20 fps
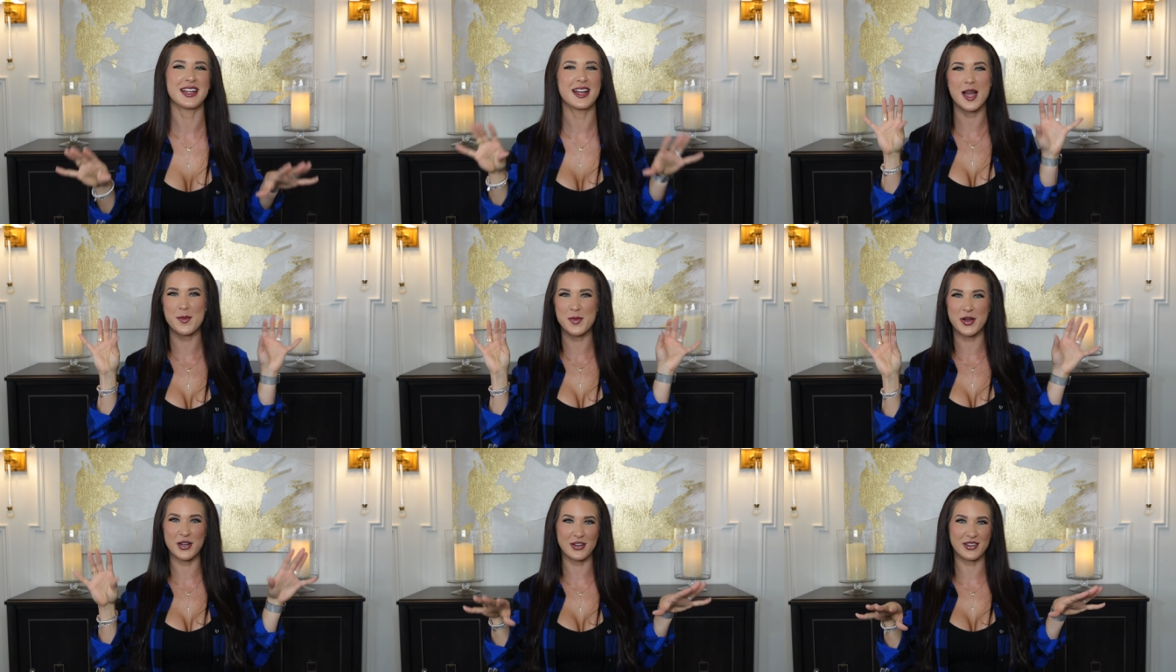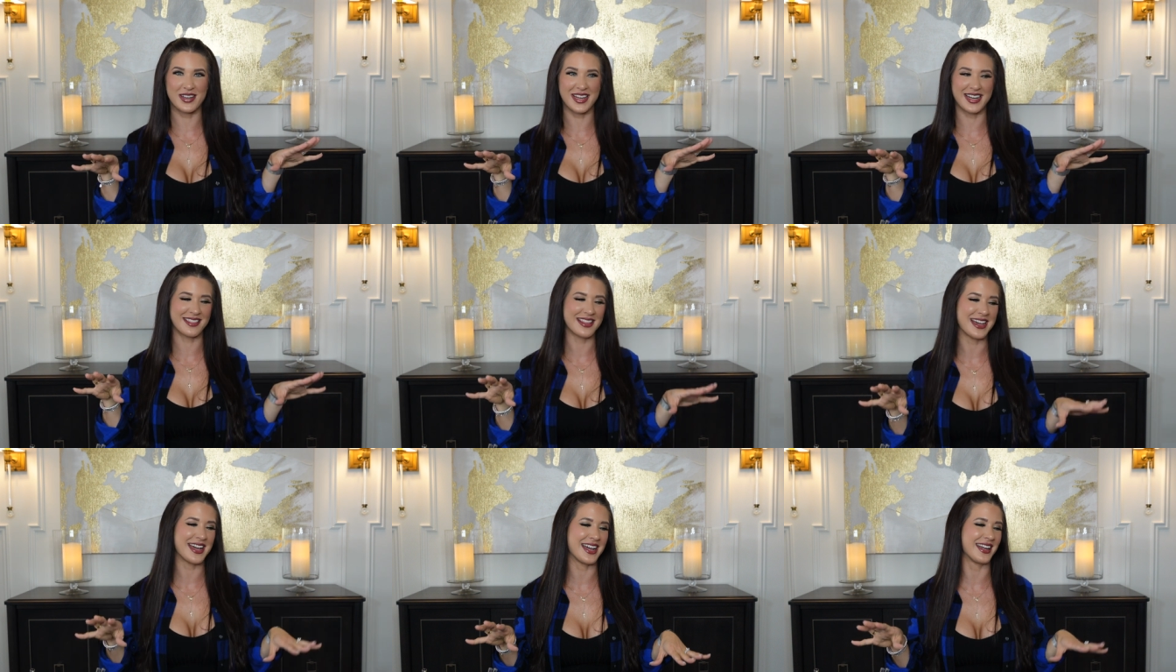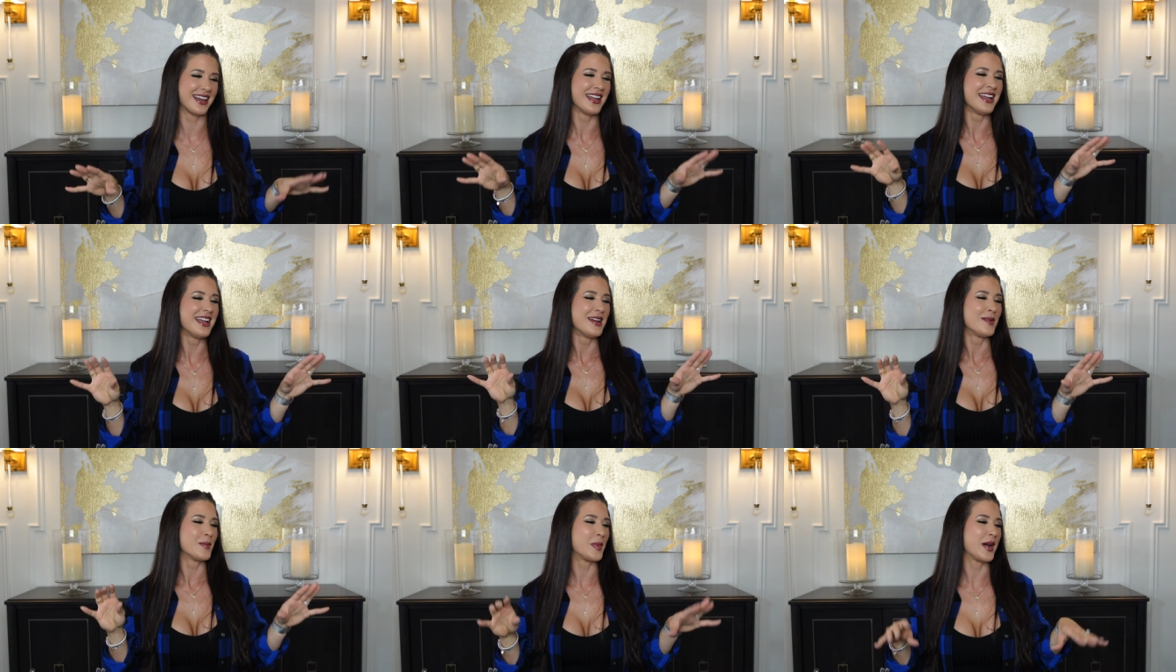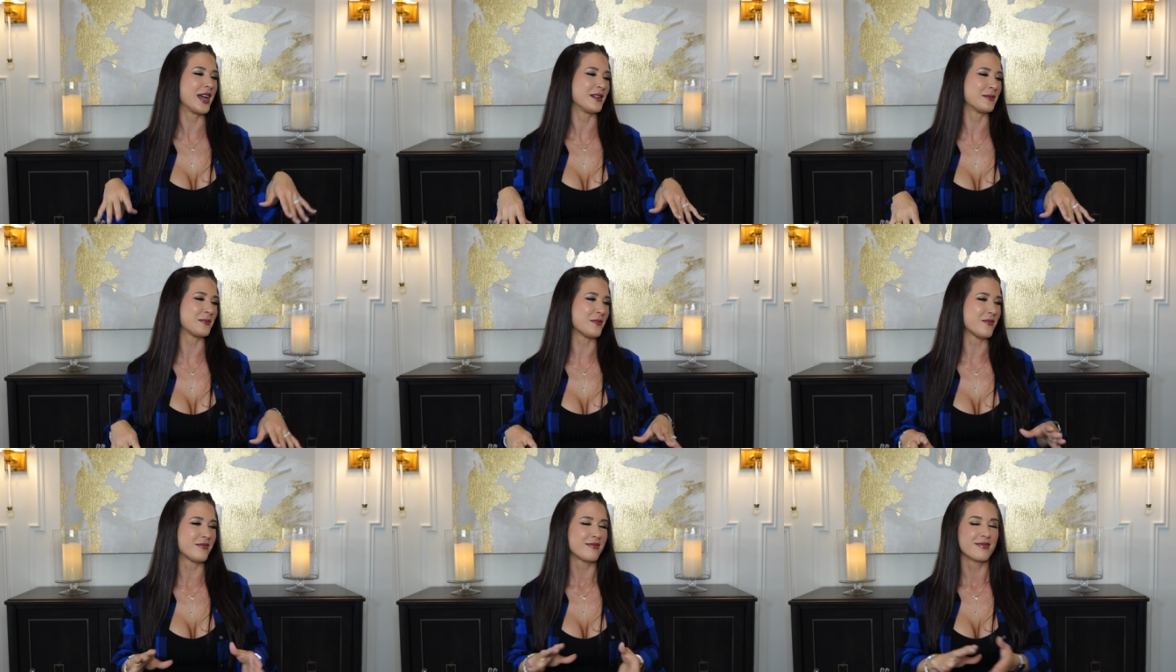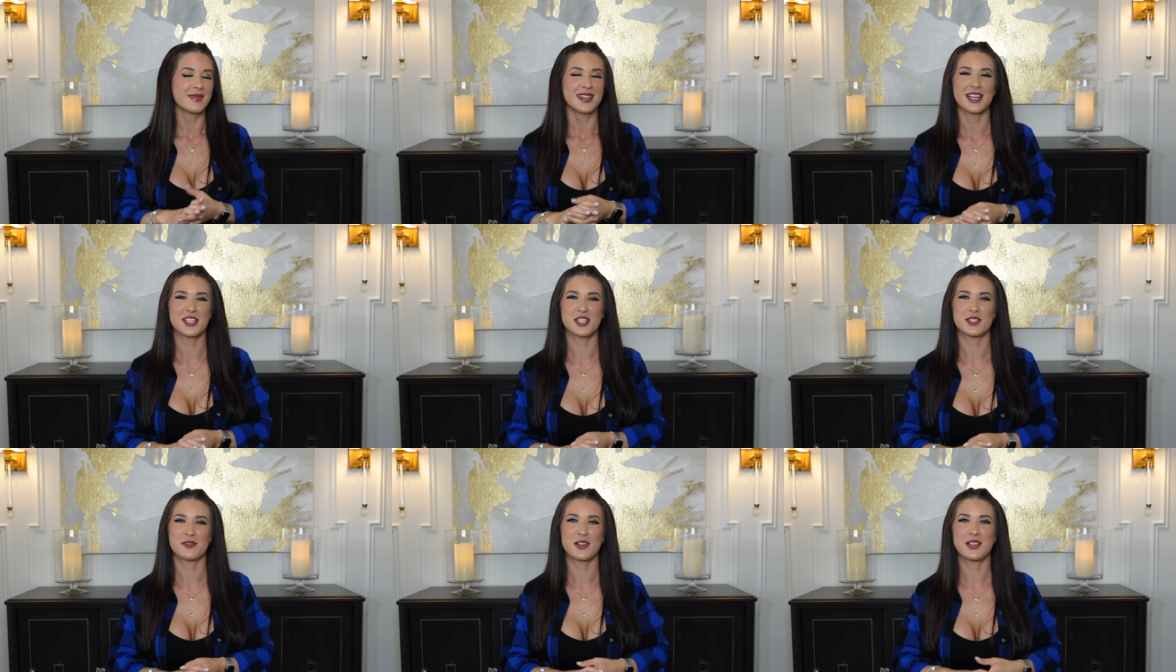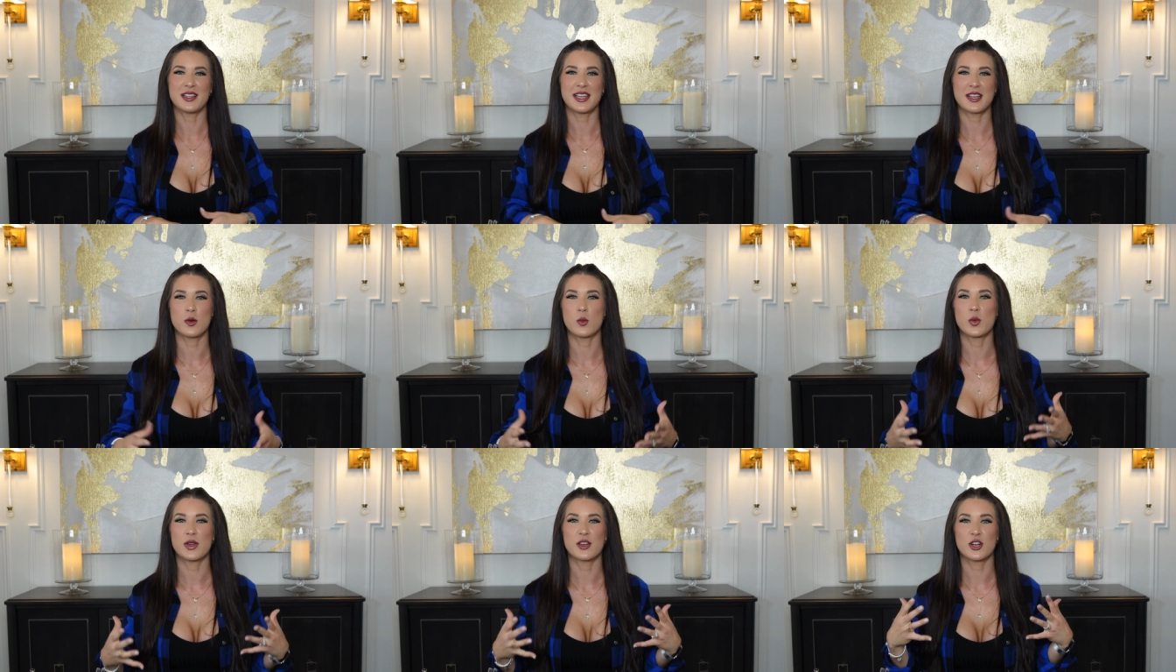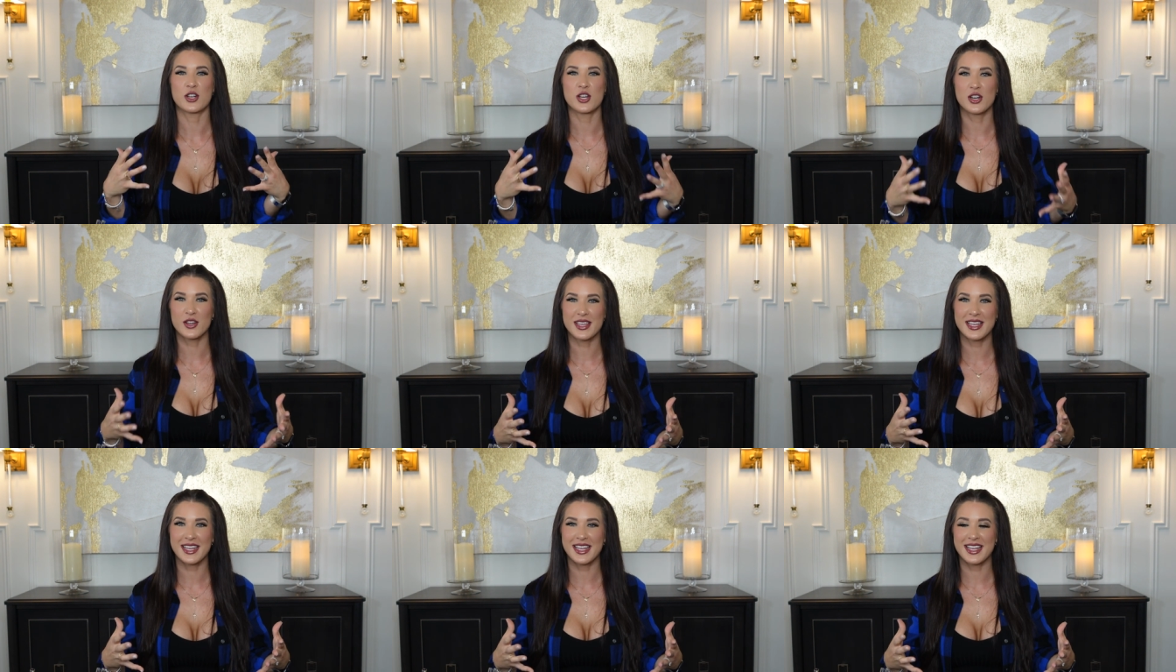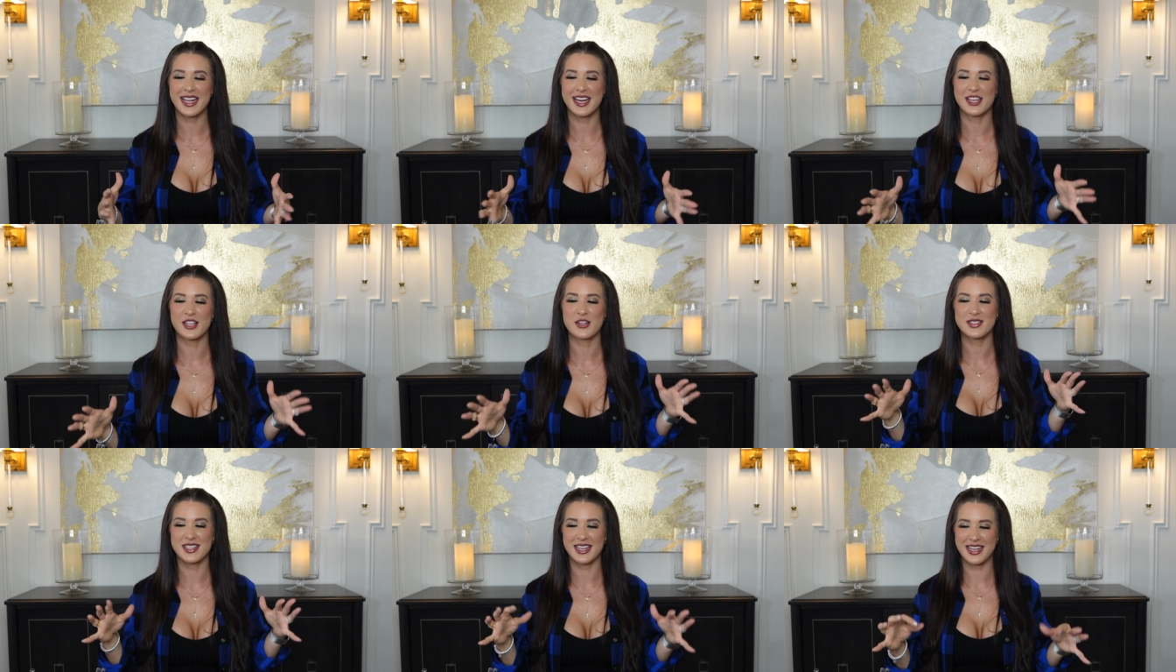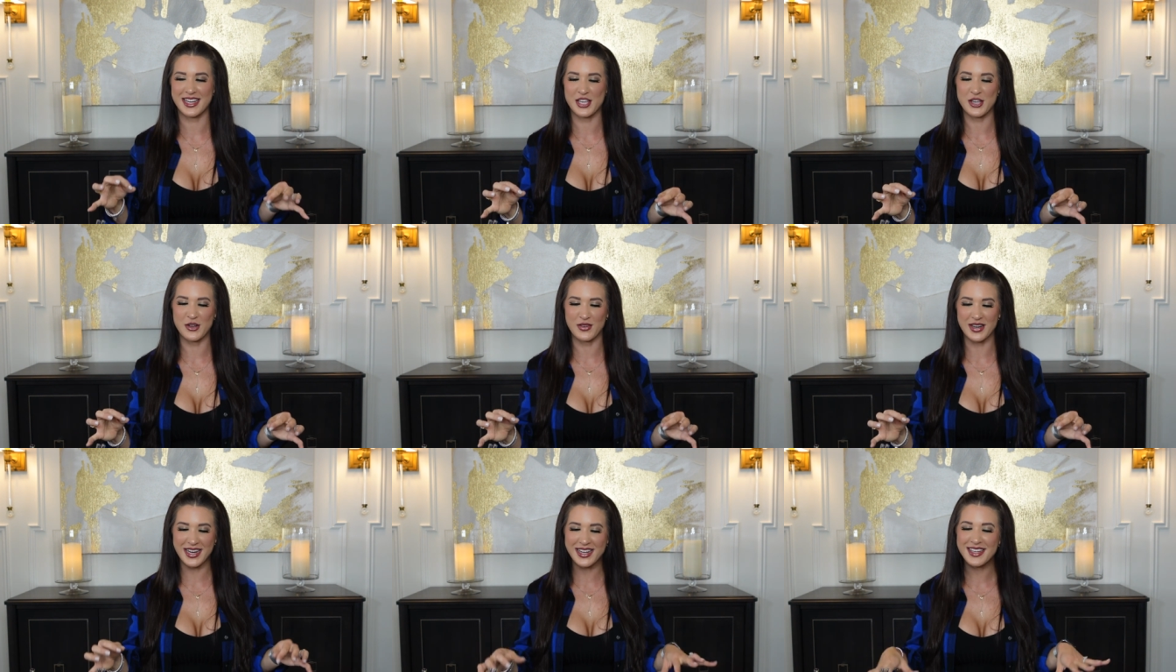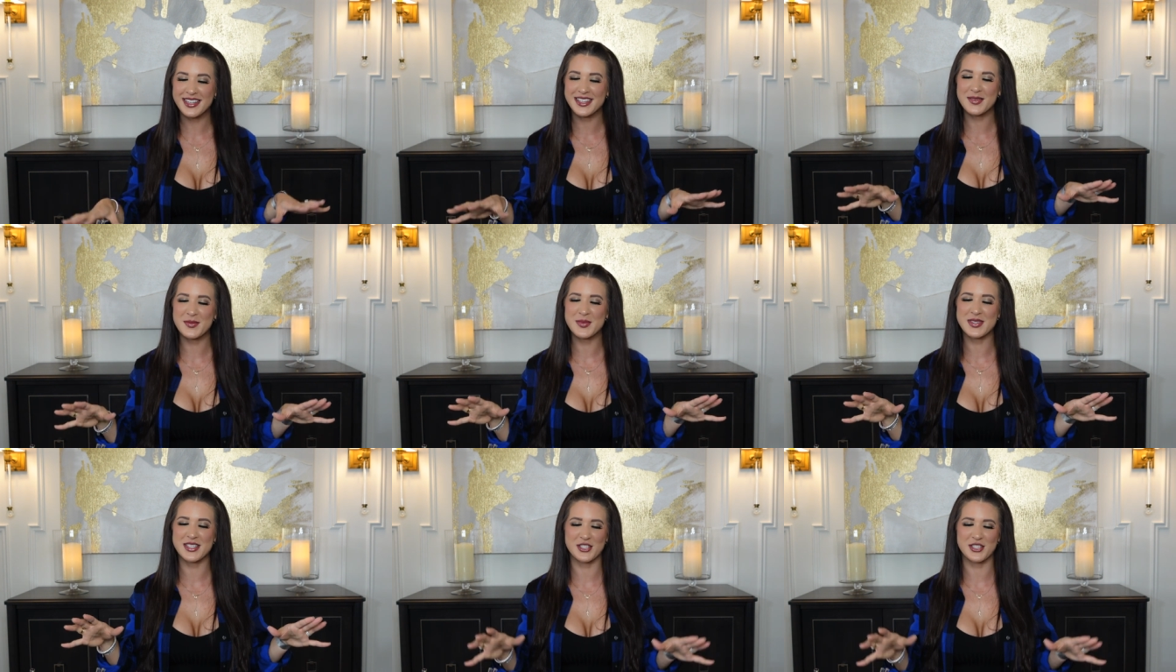I'm a nerd like that, but I just feel like when you're cooking and using cute items,